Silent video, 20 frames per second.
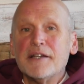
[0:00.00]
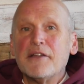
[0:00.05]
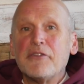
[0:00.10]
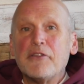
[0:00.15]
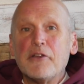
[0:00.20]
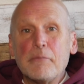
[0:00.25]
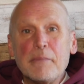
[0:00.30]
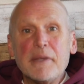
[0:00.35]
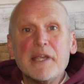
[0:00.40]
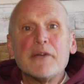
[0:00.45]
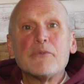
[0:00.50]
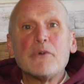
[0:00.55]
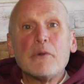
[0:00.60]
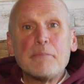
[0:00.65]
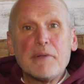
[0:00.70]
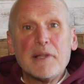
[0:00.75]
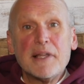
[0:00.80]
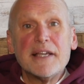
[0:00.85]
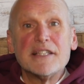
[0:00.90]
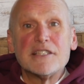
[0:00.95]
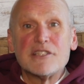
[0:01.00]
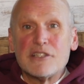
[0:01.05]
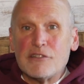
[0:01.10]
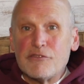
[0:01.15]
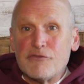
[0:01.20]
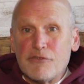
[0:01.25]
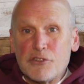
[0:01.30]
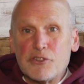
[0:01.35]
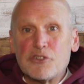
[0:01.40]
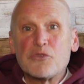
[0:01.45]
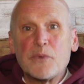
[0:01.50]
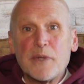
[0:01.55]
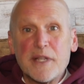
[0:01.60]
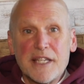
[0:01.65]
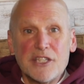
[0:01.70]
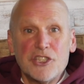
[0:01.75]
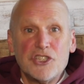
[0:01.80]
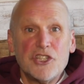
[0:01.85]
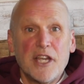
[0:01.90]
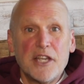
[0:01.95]
they're being replaced the first
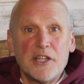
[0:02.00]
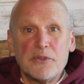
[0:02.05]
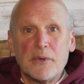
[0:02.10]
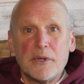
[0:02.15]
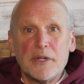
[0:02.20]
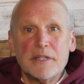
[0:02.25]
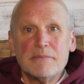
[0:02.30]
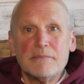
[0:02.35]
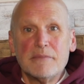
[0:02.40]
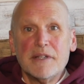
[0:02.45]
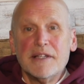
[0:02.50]
week in January.